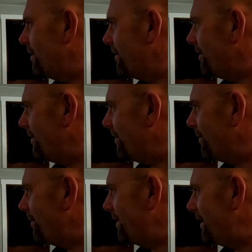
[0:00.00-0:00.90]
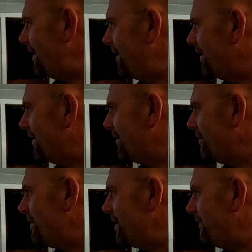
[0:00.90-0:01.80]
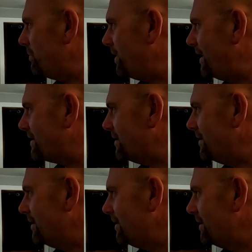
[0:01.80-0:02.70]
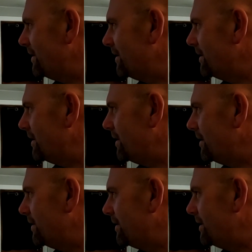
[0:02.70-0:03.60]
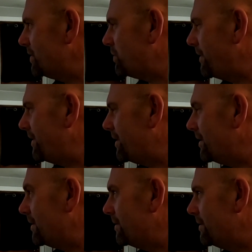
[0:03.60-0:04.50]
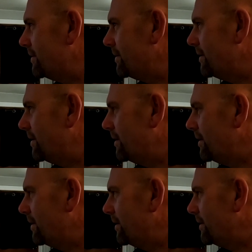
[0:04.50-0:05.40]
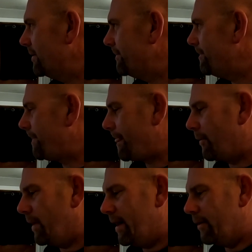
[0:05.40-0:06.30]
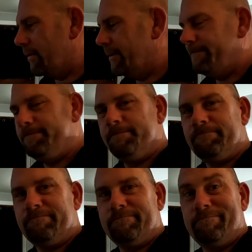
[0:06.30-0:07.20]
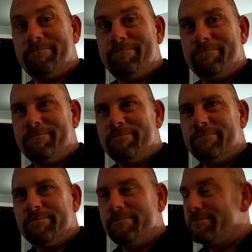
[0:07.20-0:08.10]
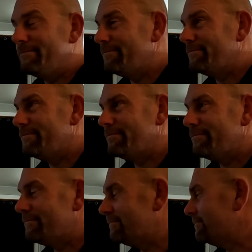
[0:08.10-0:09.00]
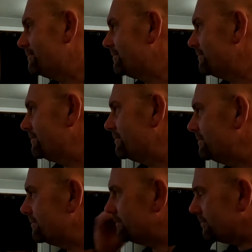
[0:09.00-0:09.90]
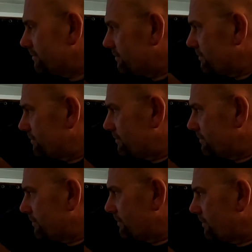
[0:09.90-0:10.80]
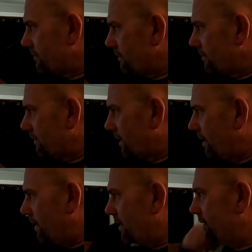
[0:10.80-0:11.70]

So, really? You didn't even plant it. I planted. Is one the these ones I planted. Wow. Um, and I don't know those really tall, weird ones. Yeah.